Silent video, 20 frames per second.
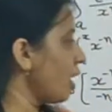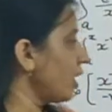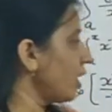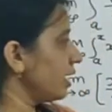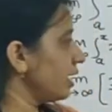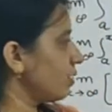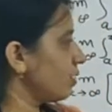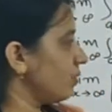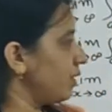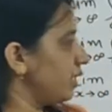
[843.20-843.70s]

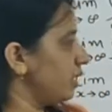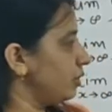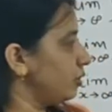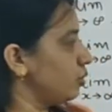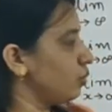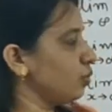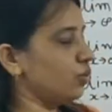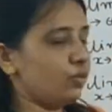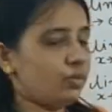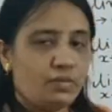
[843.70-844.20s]
equal to
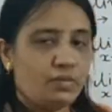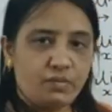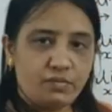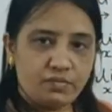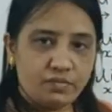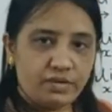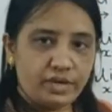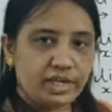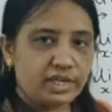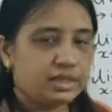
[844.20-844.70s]

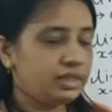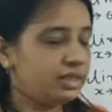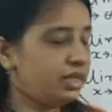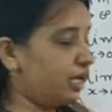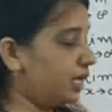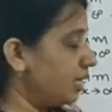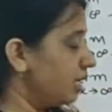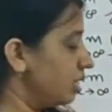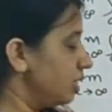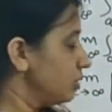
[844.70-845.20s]
1,
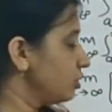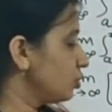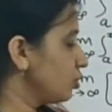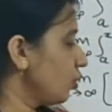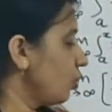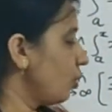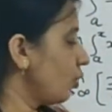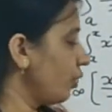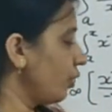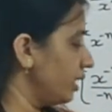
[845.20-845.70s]
so
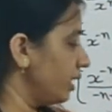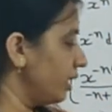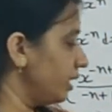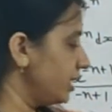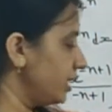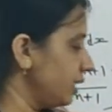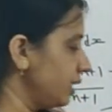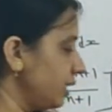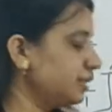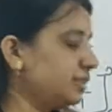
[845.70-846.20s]
it
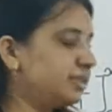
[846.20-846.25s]
is